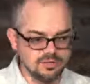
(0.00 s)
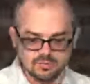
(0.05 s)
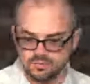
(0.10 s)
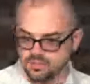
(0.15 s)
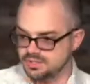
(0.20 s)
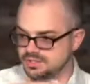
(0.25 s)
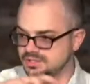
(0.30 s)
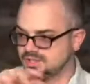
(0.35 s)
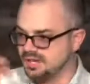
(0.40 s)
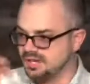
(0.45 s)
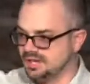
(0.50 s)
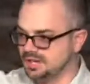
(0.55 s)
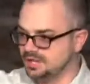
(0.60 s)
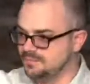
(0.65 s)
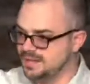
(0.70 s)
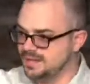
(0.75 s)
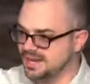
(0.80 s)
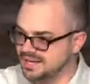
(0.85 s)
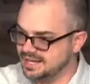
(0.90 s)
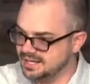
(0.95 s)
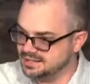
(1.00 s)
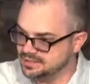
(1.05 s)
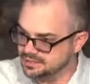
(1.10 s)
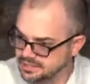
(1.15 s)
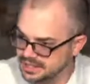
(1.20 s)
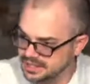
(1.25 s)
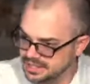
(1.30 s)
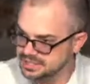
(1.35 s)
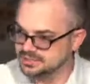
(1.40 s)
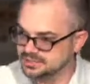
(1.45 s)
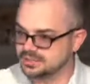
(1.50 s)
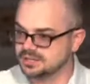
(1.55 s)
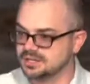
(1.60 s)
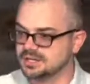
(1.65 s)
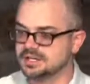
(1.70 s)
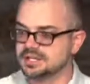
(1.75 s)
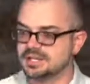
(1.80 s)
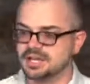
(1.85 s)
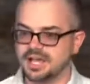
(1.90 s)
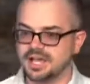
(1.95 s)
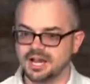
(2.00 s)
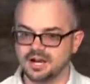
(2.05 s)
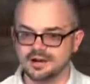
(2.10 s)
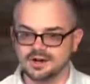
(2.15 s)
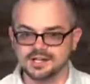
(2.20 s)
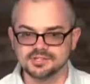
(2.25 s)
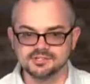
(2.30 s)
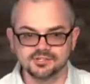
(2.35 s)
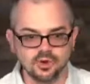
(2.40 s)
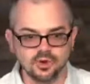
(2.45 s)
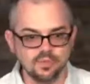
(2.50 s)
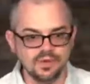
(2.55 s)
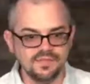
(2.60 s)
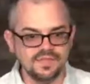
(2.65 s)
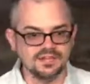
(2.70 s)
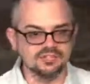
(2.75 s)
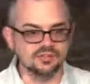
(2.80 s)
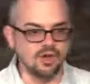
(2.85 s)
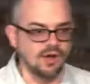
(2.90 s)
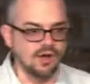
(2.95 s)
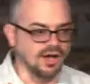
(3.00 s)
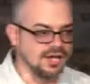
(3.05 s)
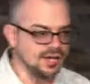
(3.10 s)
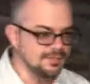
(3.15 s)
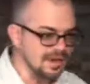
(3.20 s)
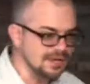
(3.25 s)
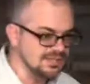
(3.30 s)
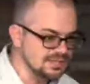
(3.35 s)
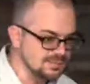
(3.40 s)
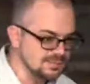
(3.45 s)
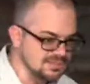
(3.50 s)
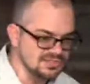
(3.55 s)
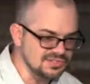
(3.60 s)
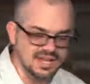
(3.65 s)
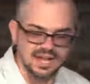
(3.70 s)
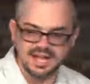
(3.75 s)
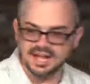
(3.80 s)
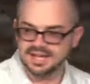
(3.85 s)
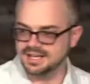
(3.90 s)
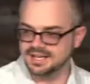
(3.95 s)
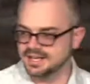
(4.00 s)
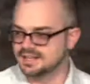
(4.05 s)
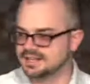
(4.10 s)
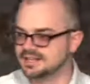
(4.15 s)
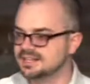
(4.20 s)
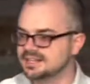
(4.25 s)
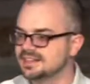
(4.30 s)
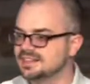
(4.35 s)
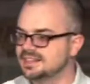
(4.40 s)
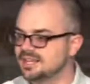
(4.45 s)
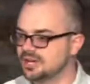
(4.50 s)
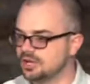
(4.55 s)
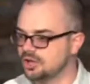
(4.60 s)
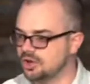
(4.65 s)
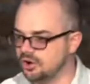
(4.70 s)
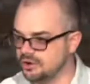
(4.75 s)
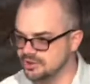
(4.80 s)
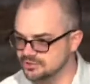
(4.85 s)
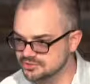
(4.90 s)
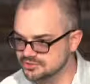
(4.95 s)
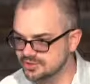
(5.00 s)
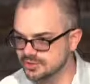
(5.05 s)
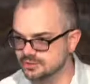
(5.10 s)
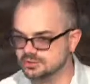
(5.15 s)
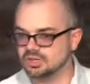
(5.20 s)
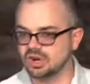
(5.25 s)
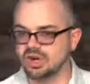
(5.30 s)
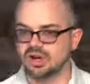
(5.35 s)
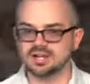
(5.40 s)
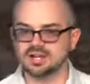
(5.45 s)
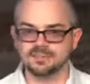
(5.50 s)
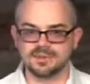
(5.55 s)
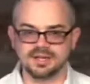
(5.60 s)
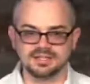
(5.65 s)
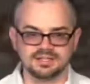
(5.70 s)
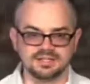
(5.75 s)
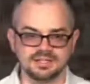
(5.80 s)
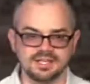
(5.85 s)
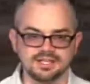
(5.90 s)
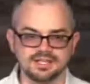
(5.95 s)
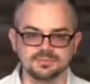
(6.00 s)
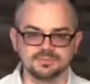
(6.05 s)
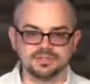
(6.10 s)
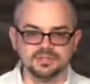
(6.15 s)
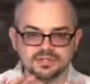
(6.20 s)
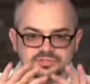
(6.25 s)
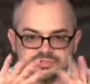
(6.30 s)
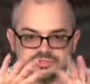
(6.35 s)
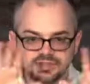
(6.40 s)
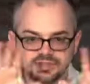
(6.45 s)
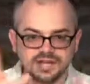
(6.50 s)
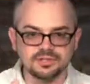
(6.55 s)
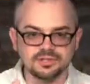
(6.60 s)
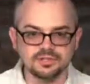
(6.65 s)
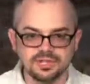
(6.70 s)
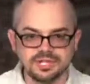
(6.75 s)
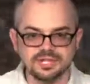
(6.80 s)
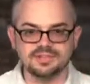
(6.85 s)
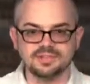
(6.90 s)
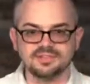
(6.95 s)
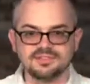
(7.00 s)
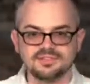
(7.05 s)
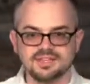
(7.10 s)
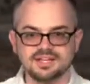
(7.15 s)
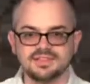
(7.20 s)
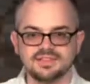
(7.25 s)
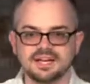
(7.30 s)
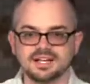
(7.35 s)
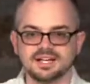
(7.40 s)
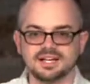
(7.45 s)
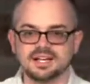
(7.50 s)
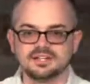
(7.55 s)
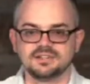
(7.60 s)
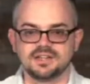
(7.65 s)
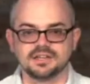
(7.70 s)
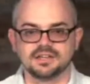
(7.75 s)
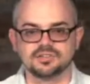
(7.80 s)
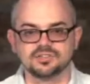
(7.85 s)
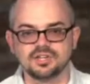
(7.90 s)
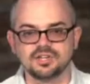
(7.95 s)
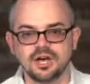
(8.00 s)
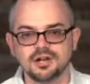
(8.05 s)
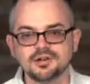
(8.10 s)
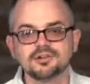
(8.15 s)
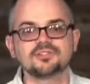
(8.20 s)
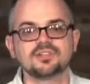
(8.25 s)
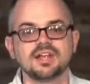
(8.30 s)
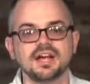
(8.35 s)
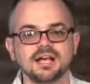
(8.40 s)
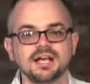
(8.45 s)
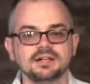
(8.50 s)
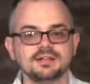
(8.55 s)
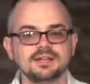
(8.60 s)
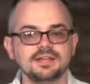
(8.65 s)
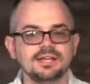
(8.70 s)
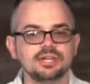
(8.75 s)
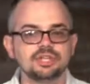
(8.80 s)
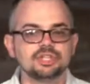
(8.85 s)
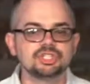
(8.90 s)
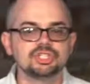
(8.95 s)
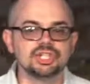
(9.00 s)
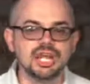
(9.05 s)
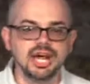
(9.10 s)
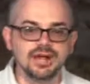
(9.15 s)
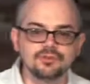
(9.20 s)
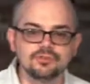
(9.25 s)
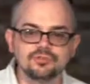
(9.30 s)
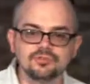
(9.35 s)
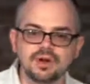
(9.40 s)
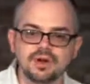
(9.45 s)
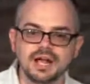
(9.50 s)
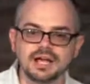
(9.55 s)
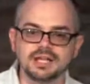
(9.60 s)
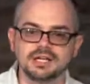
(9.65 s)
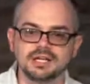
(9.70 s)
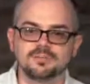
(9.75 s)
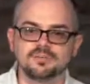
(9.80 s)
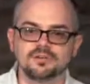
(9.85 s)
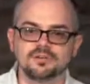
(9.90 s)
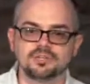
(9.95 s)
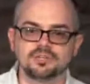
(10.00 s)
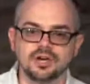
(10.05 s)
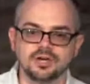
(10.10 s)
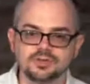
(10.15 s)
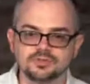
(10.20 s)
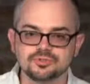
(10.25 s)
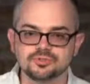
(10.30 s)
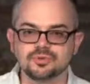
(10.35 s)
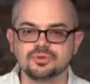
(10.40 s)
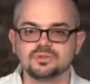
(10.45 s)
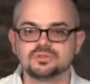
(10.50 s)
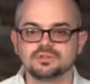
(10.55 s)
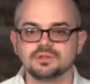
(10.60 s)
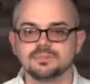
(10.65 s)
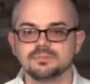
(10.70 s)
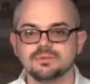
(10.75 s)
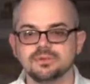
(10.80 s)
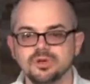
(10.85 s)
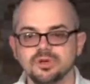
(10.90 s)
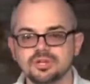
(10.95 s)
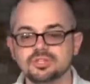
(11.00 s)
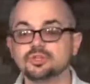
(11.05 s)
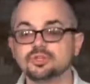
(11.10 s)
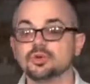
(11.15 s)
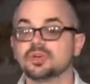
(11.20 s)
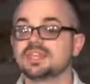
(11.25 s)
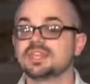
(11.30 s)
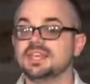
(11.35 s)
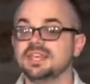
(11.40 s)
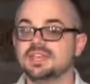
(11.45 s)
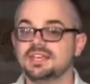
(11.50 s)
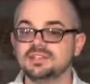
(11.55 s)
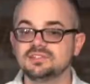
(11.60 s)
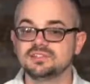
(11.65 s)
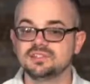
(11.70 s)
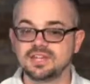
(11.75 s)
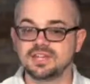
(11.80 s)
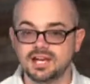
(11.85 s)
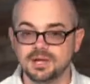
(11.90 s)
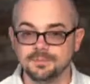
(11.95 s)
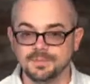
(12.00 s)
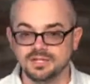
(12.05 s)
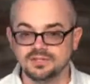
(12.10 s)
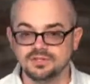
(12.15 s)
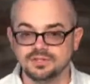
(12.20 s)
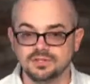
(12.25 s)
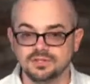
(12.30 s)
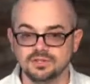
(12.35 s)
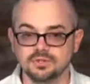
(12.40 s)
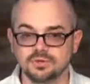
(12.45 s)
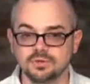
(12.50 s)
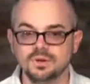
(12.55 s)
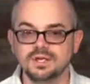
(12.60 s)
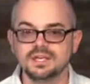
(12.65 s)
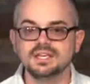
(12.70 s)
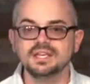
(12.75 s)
would come at a later era. So when they talk about the Messiah, they'll also talk about the kingdom. So let's just kind of look at this in that context. "Daughter Zion, shout in triumph. Daughter Jerusalem, look, your king is coming to you.